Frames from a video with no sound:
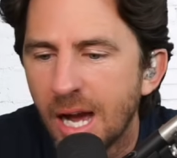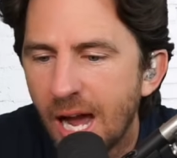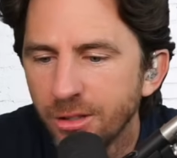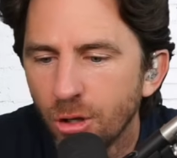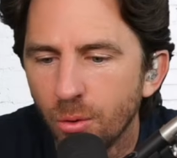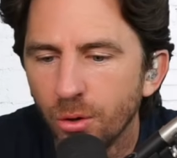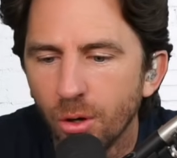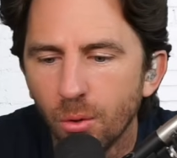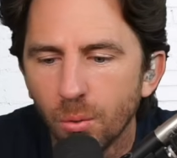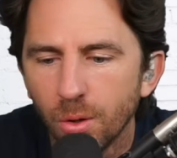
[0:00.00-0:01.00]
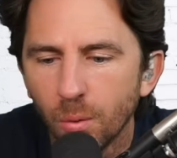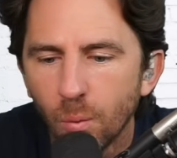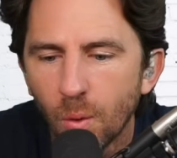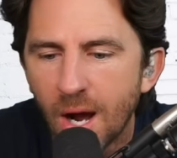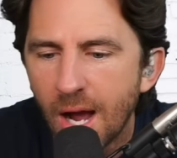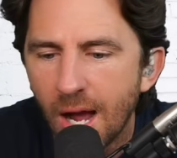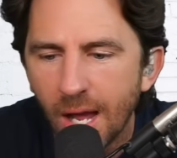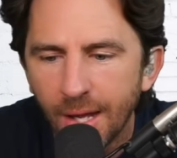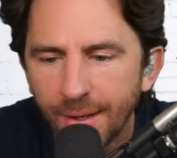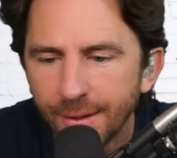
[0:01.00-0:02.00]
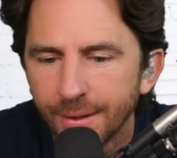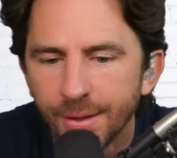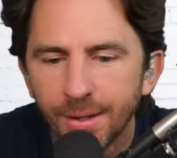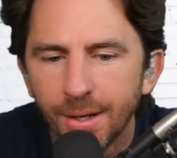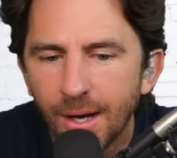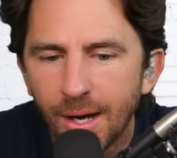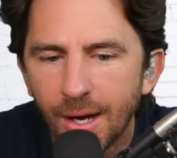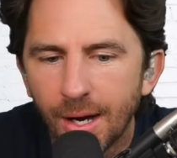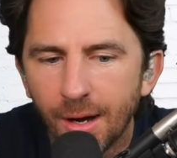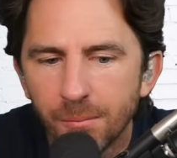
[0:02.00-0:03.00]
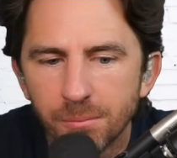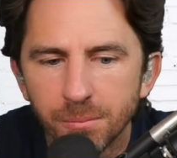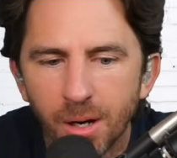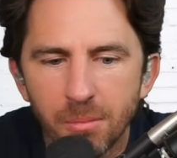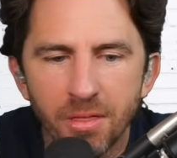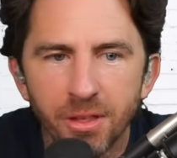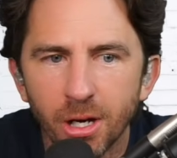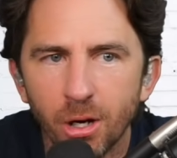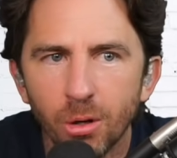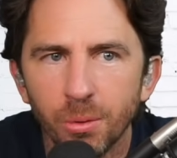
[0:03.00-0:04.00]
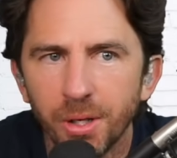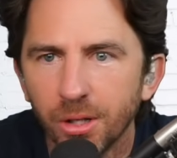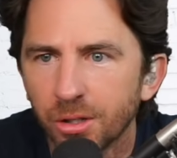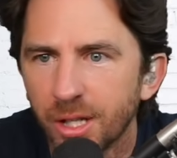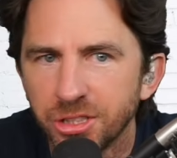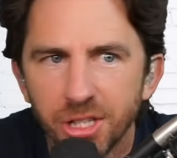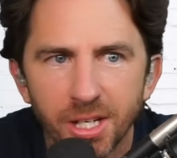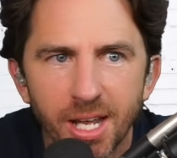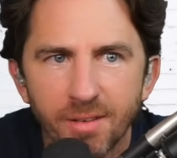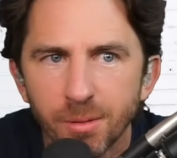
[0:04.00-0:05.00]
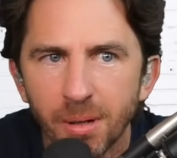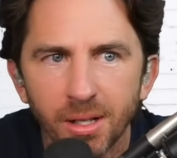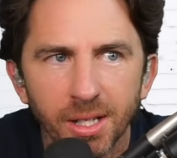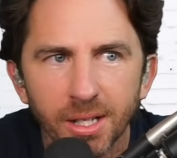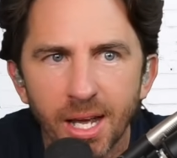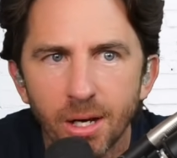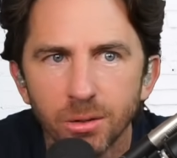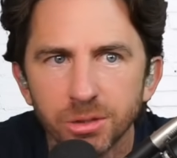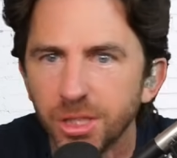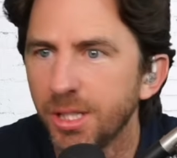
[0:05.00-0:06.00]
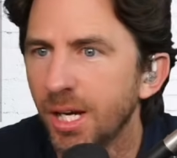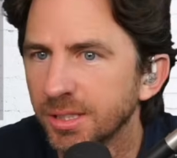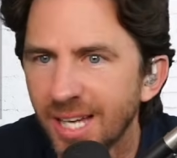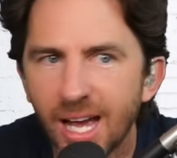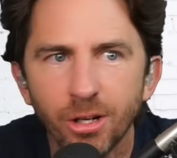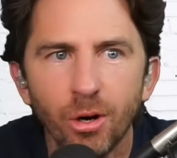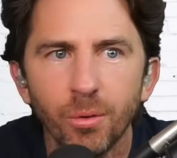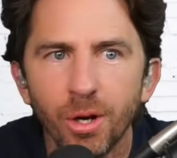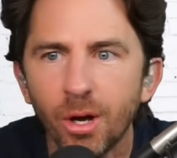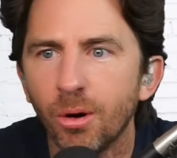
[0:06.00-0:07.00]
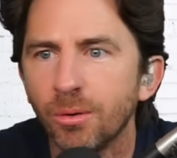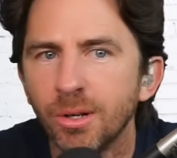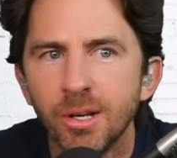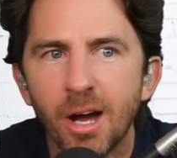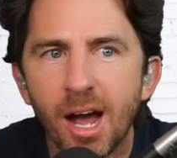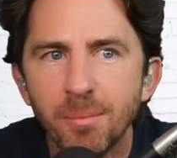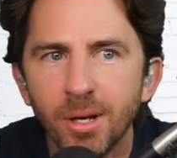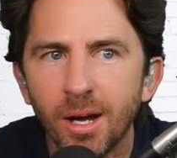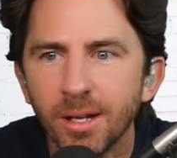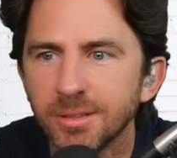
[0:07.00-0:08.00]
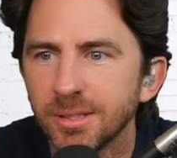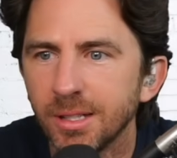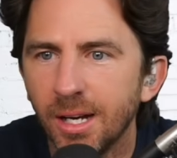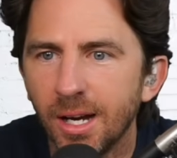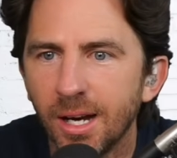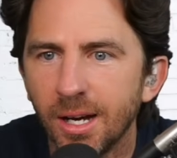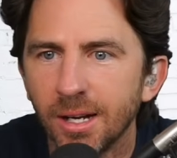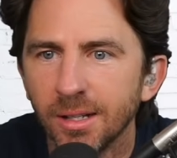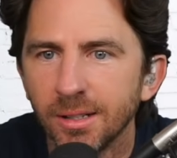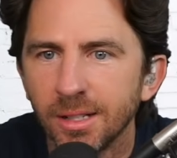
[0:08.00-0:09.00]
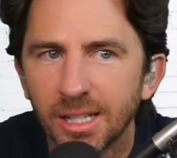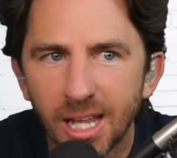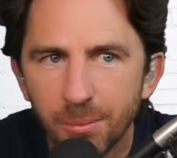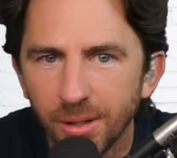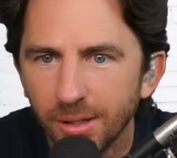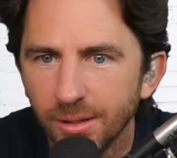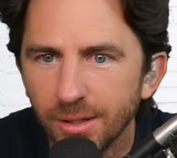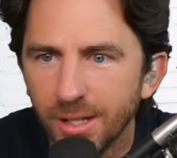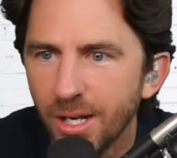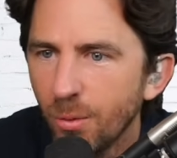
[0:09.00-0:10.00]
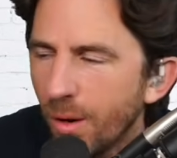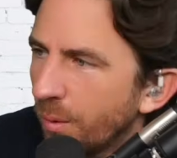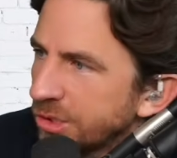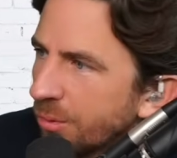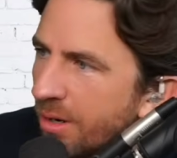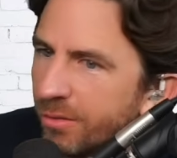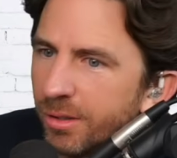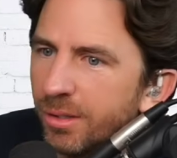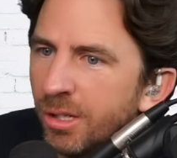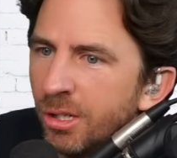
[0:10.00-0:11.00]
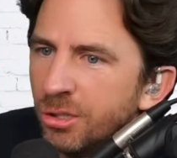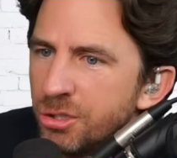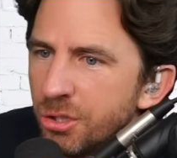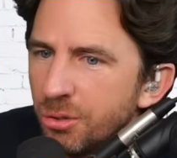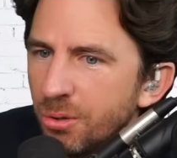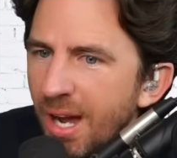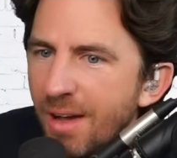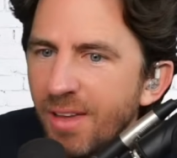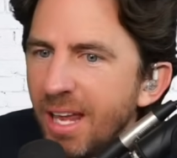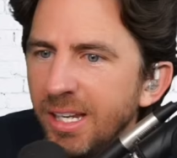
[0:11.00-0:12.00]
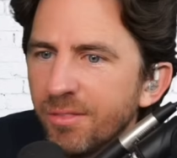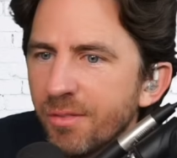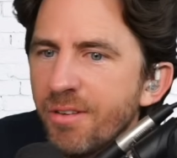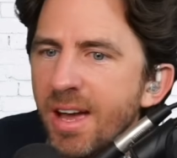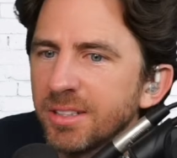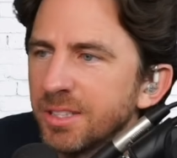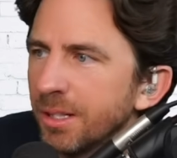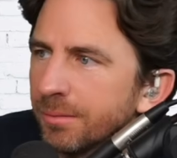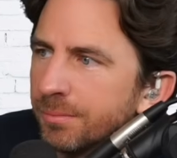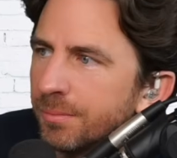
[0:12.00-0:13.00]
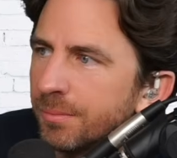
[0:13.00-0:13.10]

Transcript: I don't know why um, a month ago it looked like she didn't have a belly and now she does. I don't know. I'm not uh, claiming in any way whatsoever to have any of the facts here.